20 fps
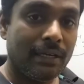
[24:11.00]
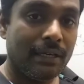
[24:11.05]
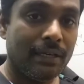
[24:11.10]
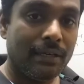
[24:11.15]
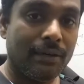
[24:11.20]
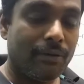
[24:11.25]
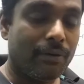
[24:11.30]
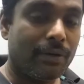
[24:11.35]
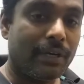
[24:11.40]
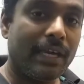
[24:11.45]

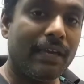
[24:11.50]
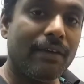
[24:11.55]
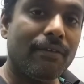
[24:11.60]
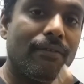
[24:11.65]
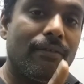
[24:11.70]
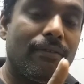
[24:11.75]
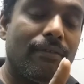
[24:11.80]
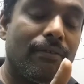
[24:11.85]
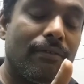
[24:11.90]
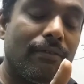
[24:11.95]
Okay,
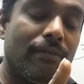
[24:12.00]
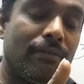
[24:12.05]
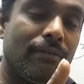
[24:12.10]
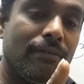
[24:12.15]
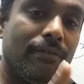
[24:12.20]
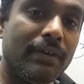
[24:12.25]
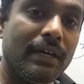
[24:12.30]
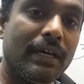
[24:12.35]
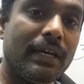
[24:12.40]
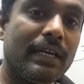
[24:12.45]

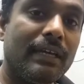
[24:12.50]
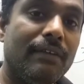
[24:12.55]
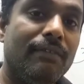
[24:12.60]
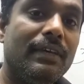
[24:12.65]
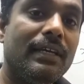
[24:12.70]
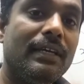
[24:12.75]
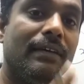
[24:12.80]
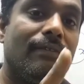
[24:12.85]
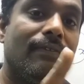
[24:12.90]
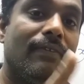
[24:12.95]
we are
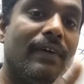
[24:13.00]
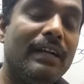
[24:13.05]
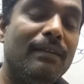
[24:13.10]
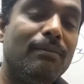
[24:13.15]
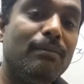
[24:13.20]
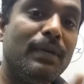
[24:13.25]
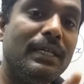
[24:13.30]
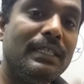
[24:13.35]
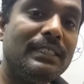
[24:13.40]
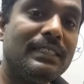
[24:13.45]
giving 1
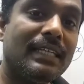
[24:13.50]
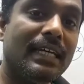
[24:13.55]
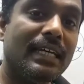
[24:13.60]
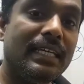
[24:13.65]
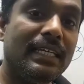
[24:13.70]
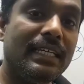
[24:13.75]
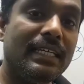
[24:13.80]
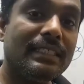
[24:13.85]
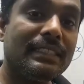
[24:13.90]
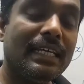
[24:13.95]
by sine
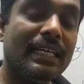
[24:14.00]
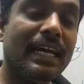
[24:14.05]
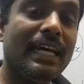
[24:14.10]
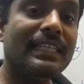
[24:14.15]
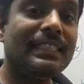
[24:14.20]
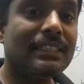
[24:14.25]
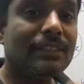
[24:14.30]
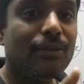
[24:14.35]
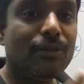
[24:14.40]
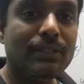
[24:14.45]
x
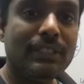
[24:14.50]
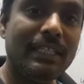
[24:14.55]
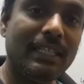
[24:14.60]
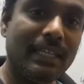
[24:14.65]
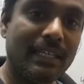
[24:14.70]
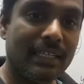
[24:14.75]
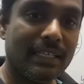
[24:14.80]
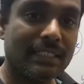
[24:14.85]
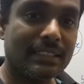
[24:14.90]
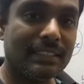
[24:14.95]
as
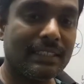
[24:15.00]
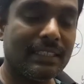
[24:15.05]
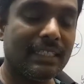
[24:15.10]
cosecant x.